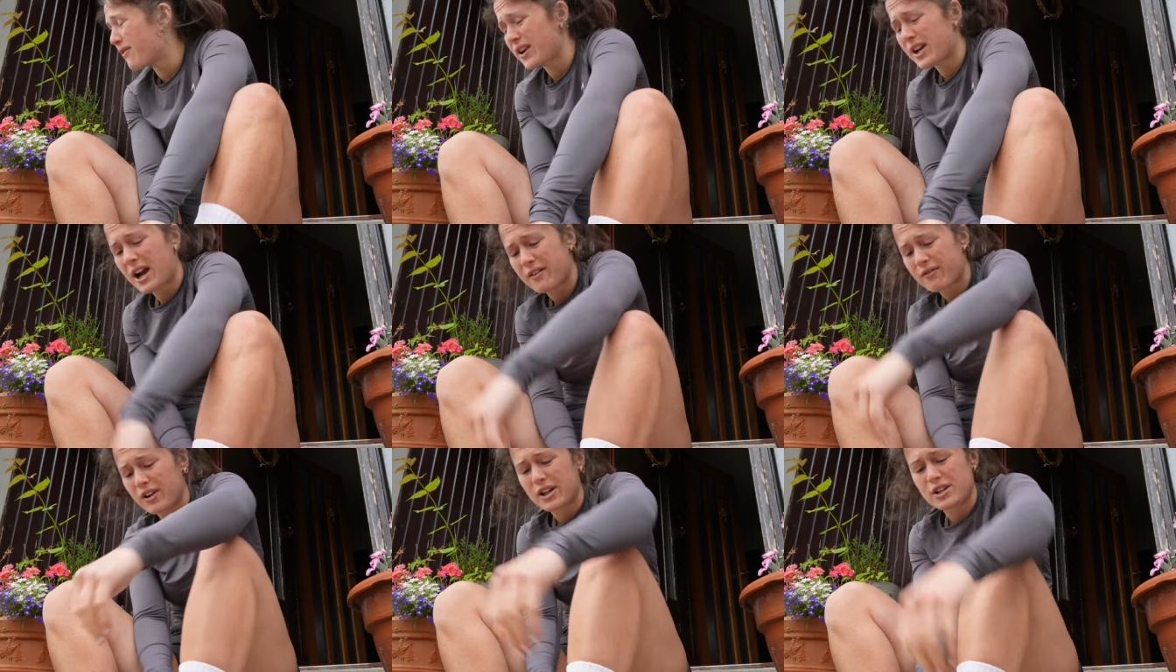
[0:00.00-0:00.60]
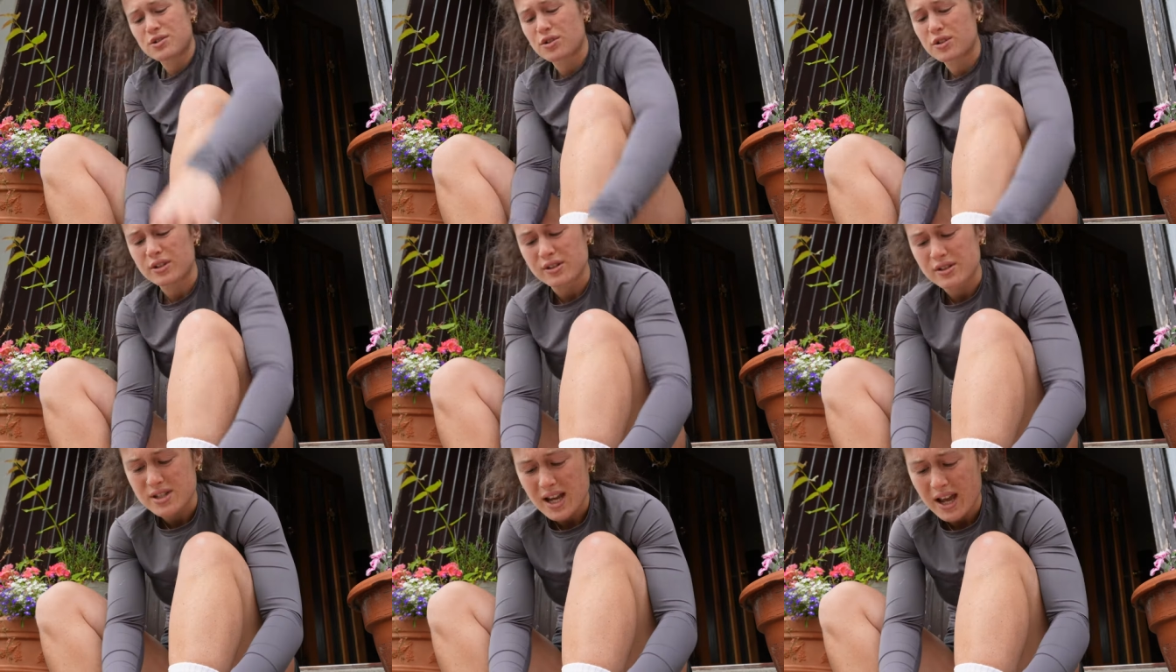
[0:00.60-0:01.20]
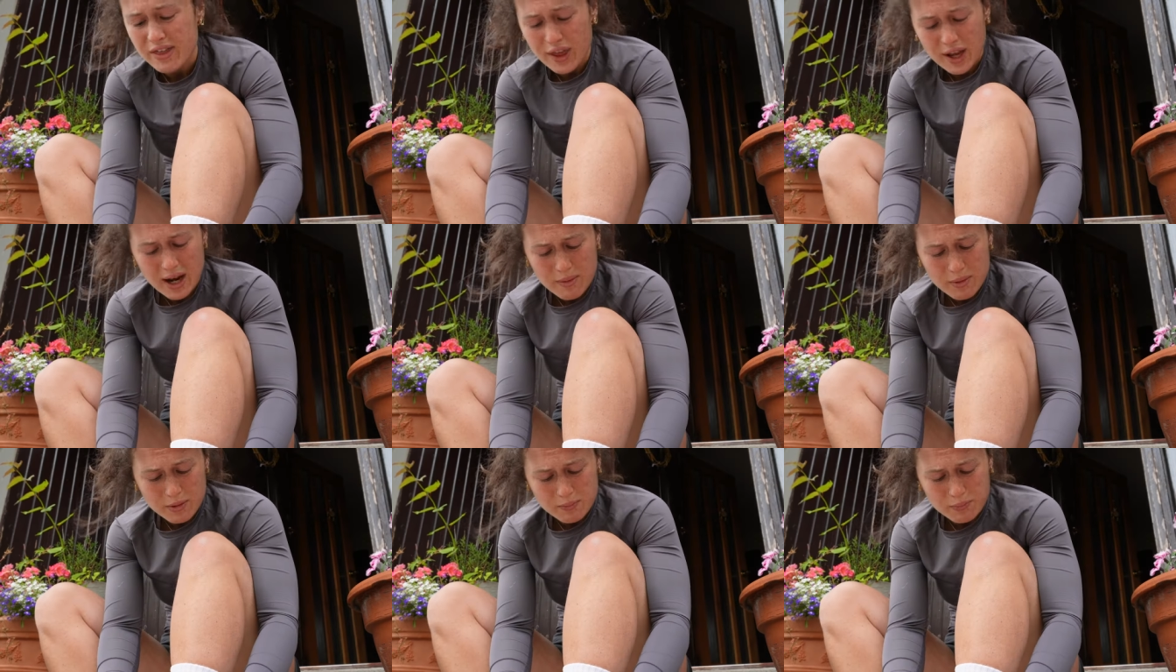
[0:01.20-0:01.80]
I can't run in Jordans. I think
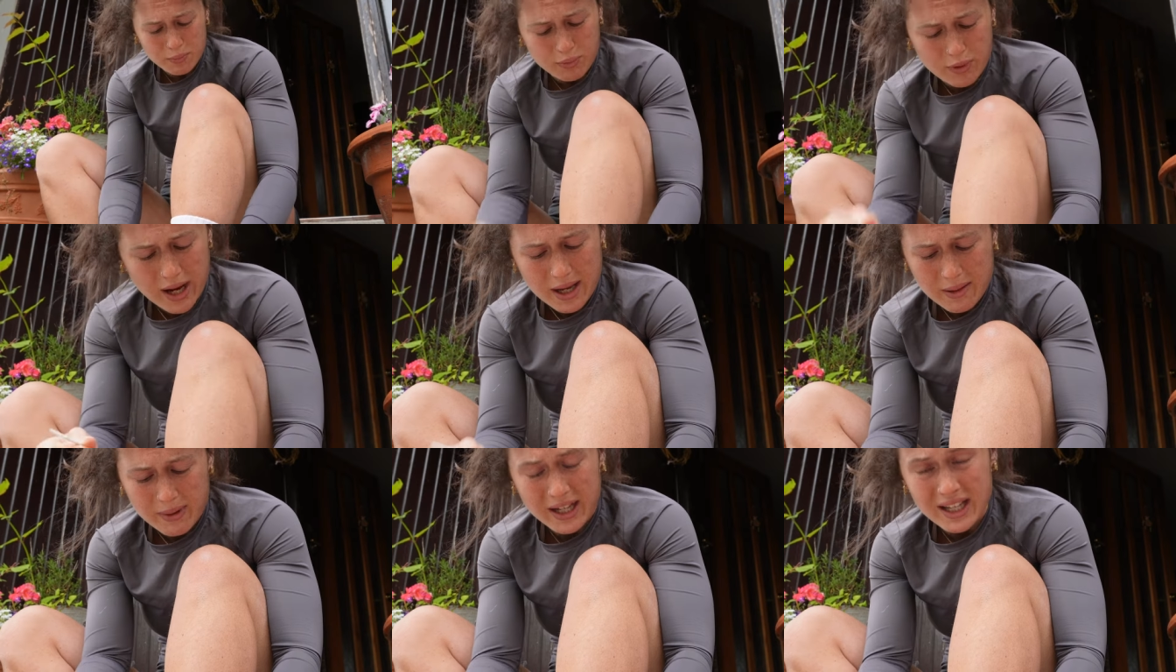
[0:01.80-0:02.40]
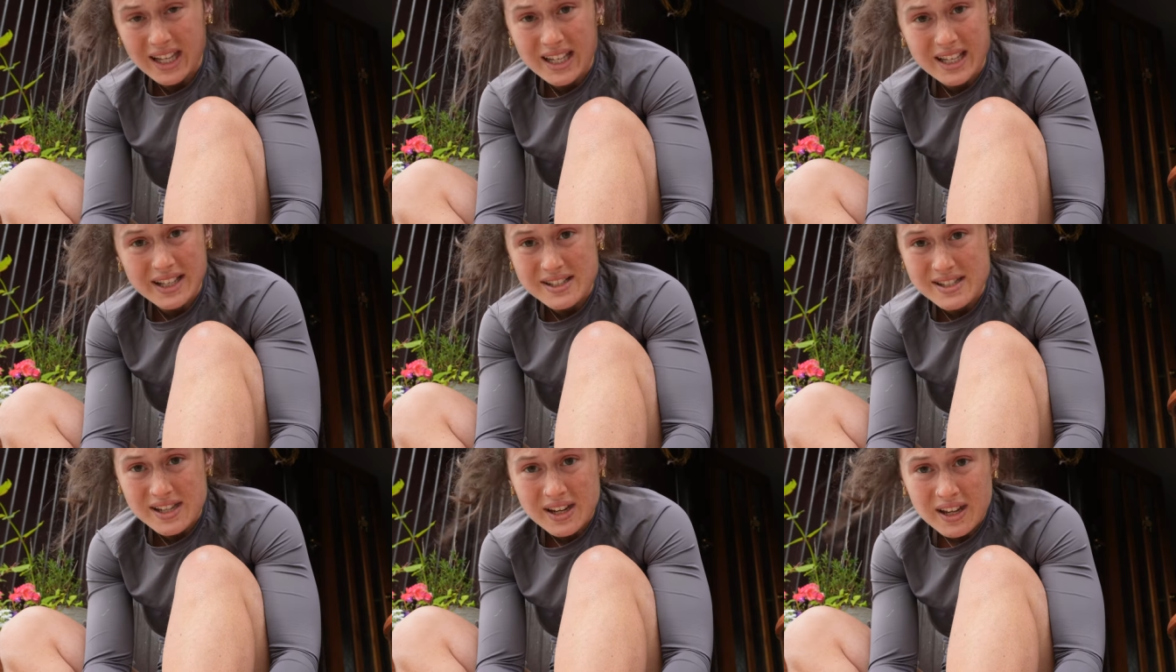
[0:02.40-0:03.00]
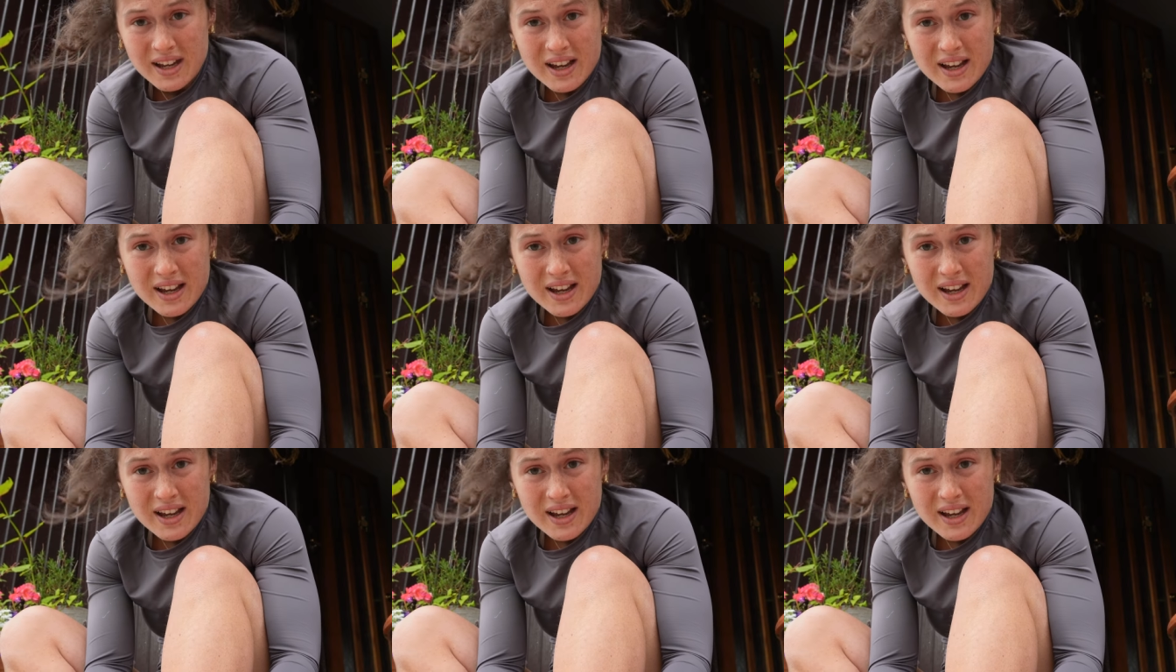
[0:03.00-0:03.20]
I would break my knees. And